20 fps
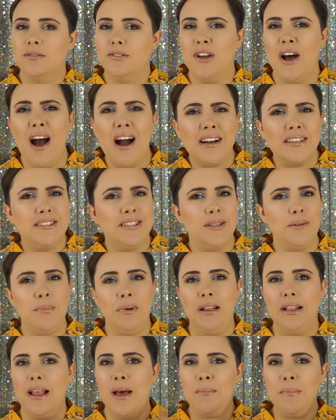talk to
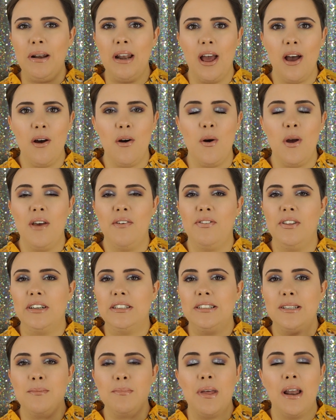me. Let me know. If
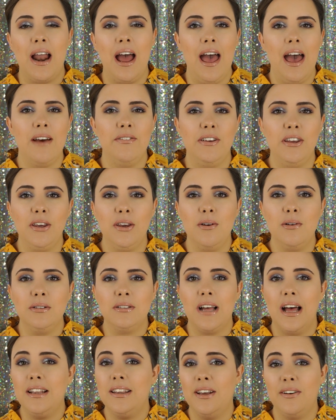there's something I haven't
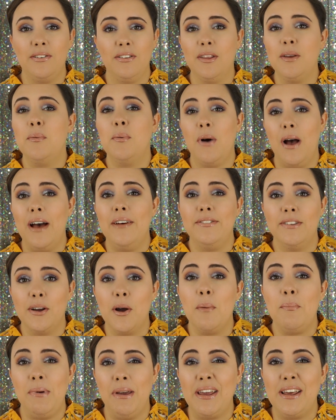used, I definitely will have to
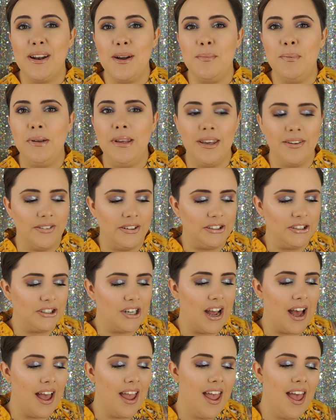go pick it up and give it a
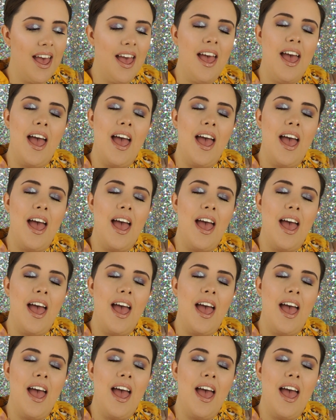try.